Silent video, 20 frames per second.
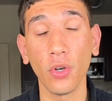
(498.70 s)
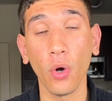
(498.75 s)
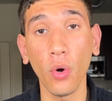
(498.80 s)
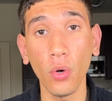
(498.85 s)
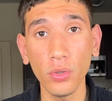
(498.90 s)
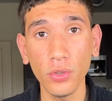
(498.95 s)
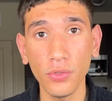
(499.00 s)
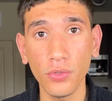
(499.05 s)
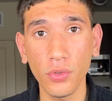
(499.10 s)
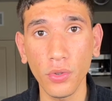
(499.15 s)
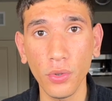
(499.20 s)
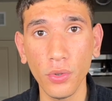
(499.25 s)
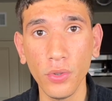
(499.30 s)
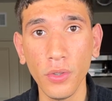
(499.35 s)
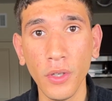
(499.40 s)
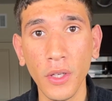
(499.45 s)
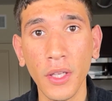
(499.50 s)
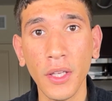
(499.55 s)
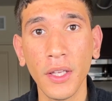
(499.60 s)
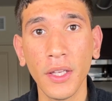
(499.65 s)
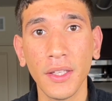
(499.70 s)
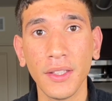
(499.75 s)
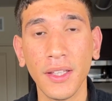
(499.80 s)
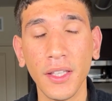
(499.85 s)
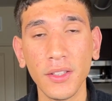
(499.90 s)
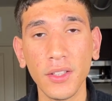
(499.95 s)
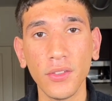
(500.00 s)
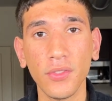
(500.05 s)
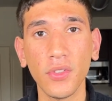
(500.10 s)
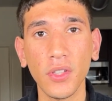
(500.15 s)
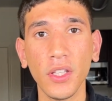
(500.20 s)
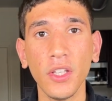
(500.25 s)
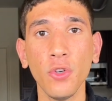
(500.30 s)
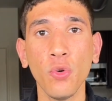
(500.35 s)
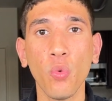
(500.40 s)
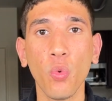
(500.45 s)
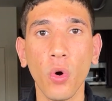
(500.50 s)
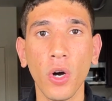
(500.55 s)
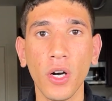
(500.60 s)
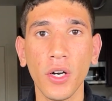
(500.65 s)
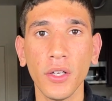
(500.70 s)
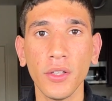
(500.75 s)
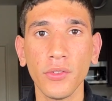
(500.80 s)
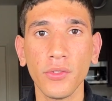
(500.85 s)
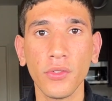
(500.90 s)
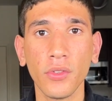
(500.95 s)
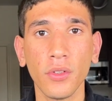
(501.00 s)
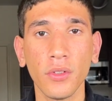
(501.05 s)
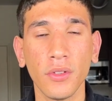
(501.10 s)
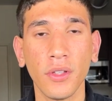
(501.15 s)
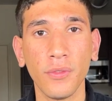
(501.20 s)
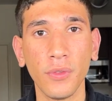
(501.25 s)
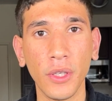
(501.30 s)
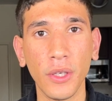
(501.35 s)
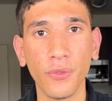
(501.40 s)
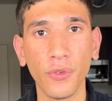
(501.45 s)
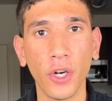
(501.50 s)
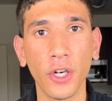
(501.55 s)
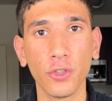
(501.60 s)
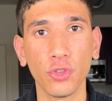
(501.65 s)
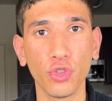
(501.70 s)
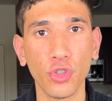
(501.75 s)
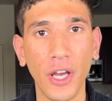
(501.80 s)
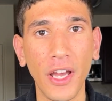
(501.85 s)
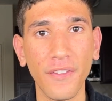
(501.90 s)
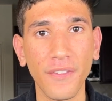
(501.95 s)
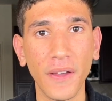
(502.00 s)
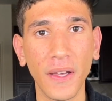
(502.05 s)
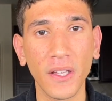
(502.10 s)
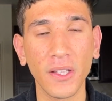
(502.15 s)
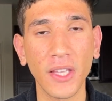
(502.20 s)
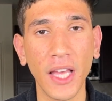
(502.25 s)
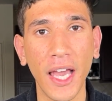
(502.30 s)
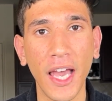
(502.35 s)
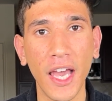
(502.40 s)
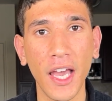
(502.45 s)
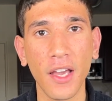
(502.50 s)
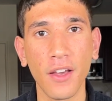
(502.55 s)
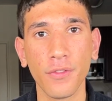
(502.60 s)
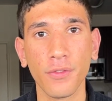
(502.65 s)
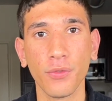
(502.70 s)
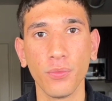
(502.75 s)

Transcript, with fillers: also DTC wants the VFR traffic to have